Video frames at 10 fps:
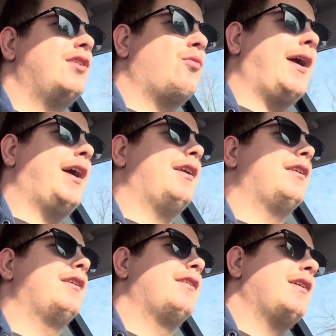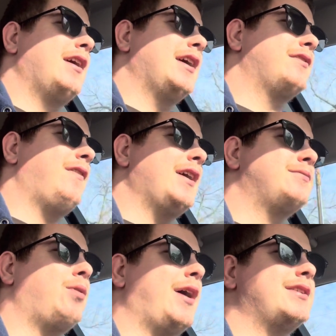ran as vice
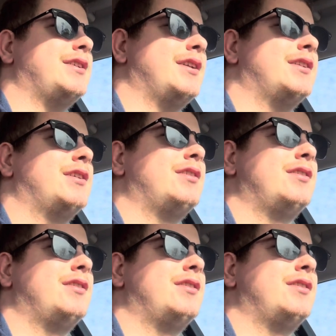president